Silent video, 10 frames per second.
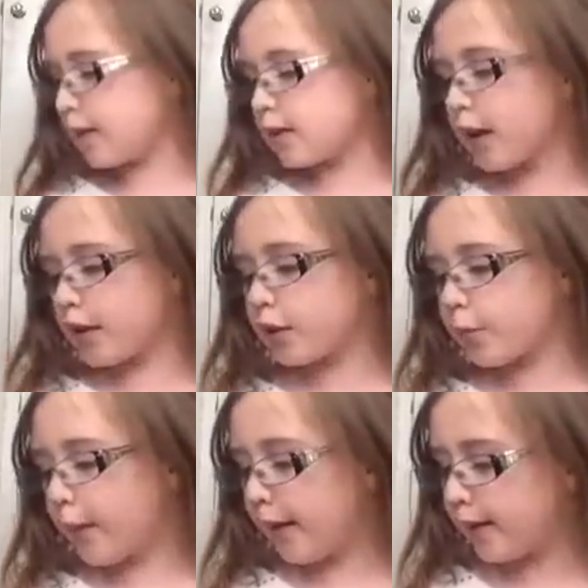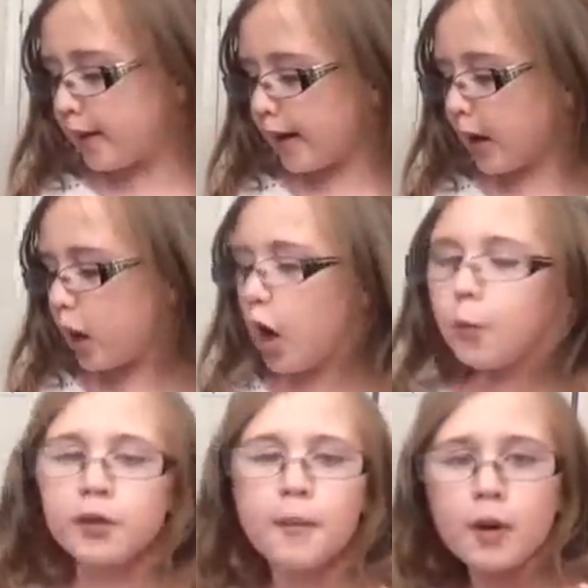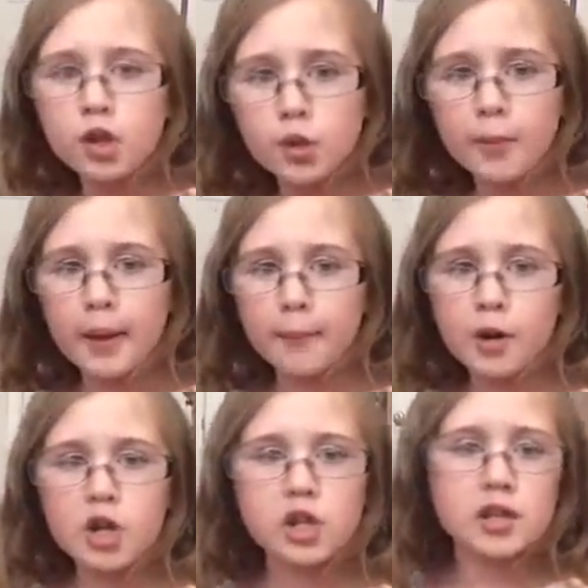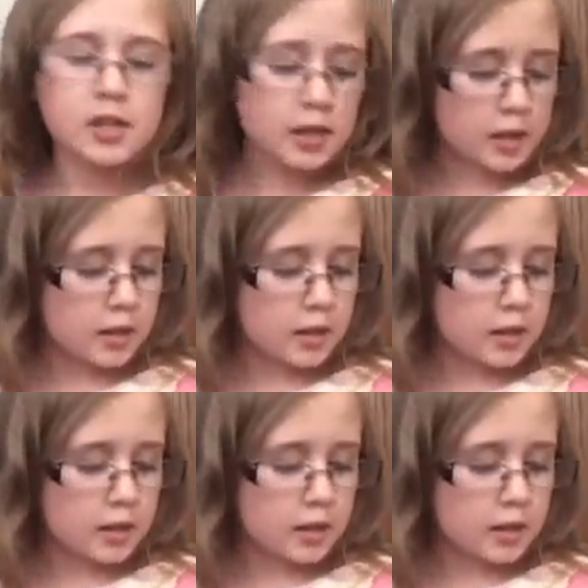this other paint that I got with a bunch of paintbrushes